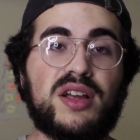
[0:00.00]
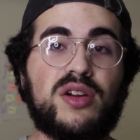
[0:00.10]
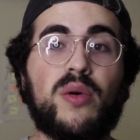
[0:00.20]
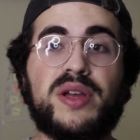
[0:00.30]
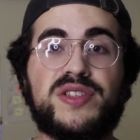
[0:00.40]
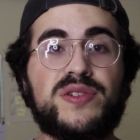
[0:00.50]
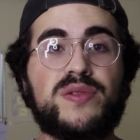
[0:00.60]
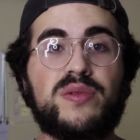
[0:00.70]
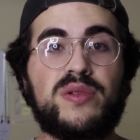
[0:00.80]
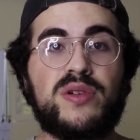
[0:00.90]
going
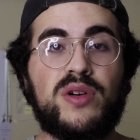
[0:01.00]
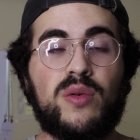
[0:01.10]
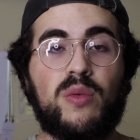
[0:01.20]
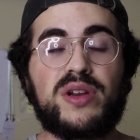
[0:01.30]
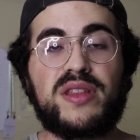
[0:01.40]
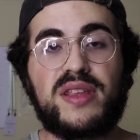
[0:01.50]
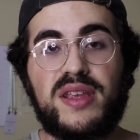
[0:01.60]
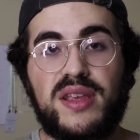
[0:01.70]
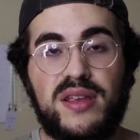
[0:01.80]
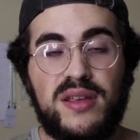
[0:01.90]
to one of
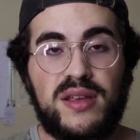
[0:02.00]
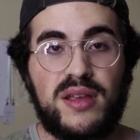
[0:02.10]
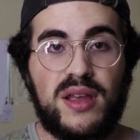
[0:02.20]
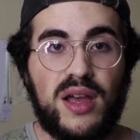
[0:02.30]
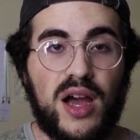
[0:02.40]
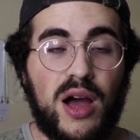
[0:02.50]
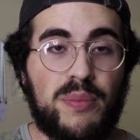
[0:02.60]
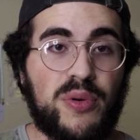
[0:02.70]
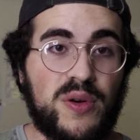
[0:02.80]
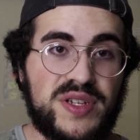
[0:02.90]
the
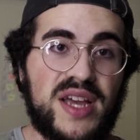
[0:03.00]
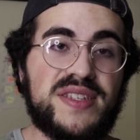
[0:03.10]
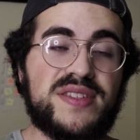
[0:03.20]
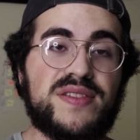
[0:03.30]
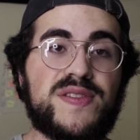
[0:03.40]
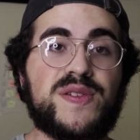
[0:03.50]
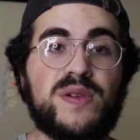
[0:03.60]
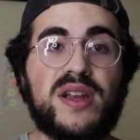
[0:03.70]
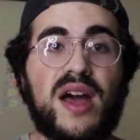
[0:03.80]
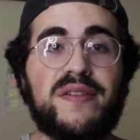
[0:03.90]
protests soon
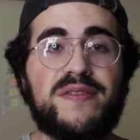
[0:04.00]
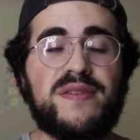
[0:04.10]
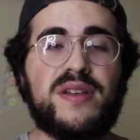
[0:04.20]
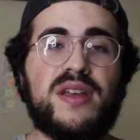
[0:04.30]
enough.